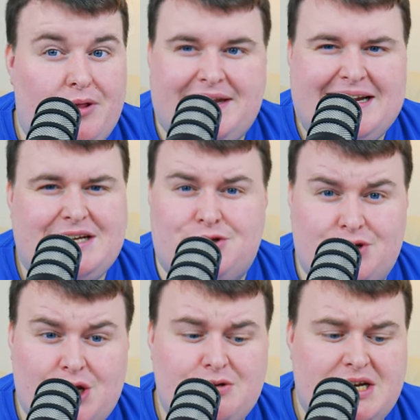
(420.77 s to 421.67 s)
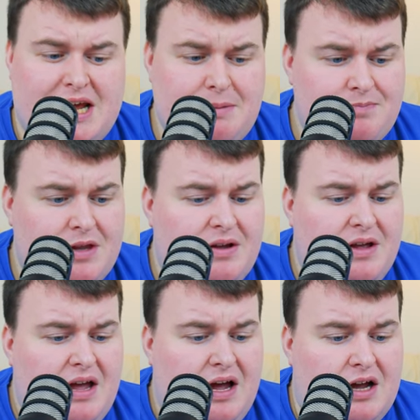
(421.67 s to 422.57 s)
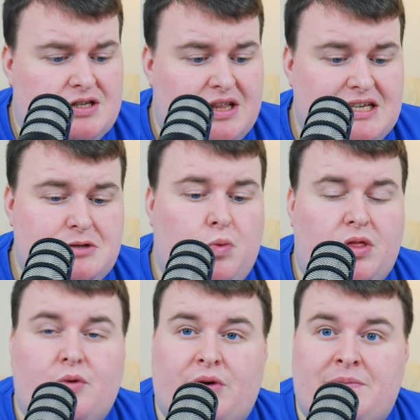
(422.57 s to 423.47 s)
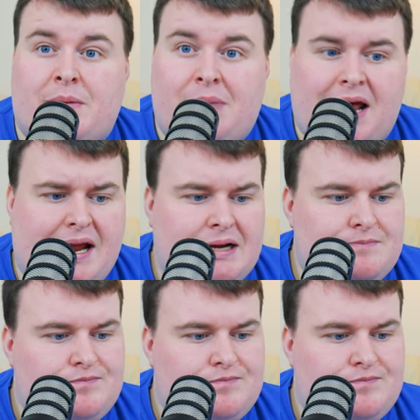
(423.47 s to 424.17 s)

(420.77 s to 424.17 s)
All they need is your username. So this is one that we've been playing.